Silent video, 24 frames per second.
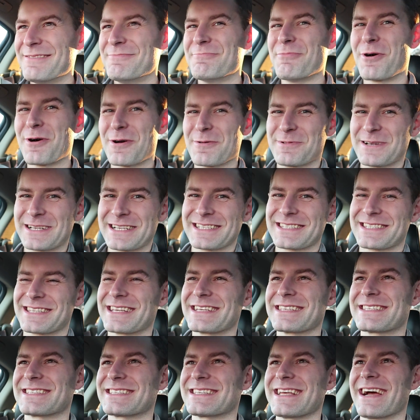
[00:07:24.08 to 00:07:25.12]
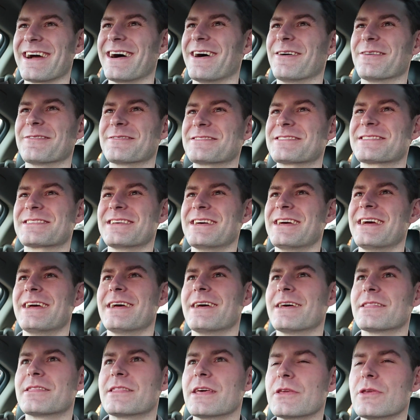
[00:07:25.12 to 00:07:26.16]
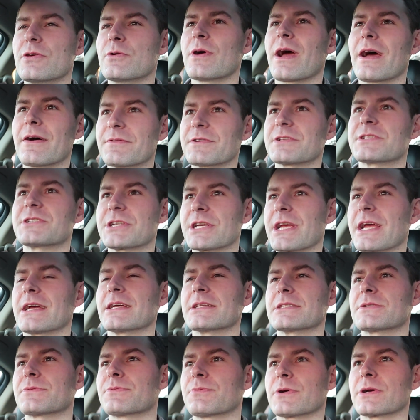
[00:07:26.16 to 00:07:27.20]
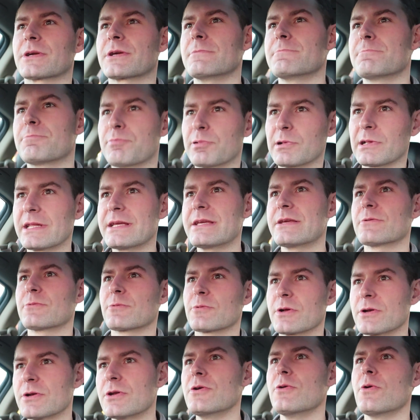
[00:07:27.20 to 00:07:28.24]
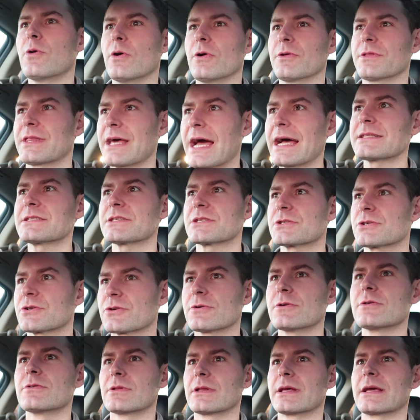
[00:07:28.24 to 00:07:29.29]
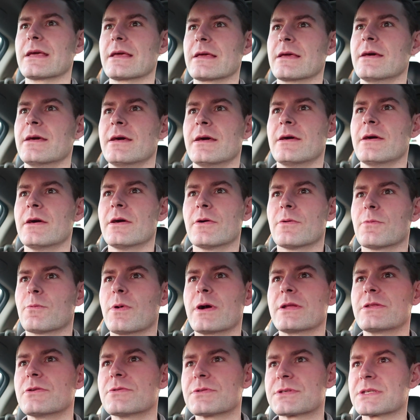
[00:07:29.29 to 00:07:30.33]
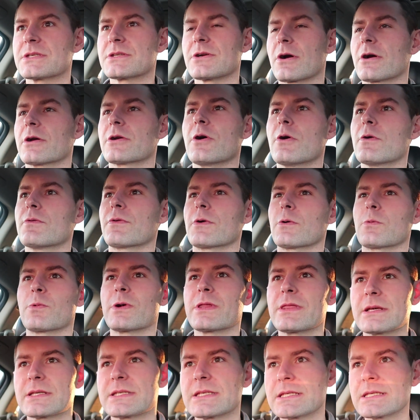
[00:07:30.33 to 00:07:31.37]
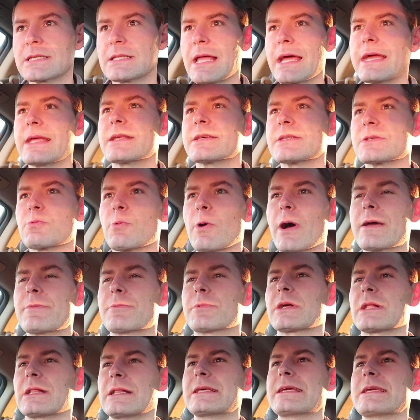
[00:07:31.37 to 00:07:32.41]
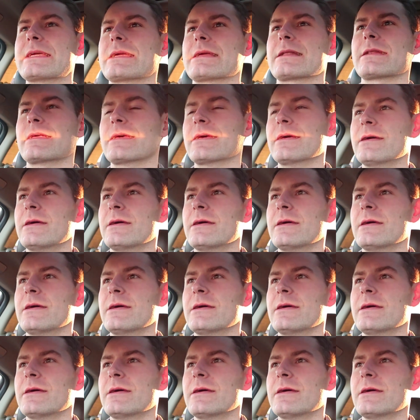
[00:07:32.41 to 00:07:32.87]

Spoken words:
morbid as this sounds, that you have a chance for complete renewal. That's truly when you start over, when the slate is wiped clean.